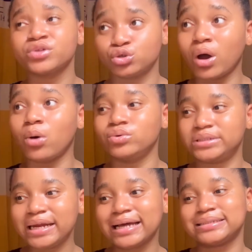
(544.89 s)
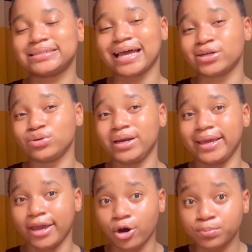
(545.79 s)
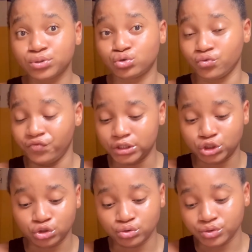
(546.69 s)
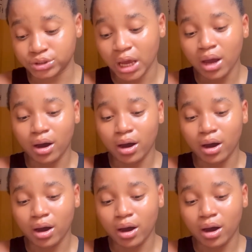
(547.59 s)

So I would say that it actually helps to reduce